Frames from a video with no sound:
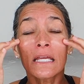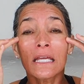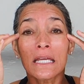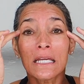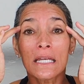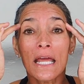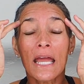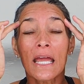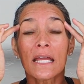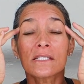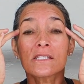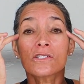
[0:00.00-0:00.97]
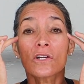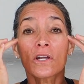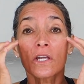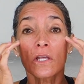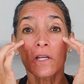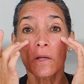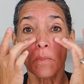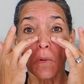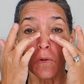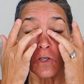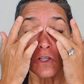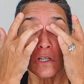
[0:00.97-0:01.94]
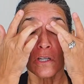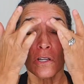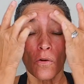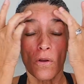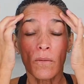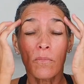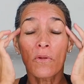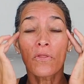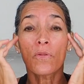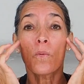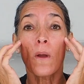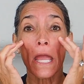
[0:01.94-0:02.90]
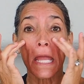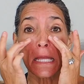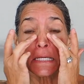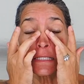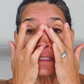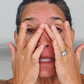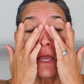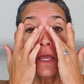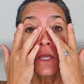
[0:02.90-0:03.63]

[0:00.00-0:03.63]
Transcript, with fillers: in a circular motion going both ways.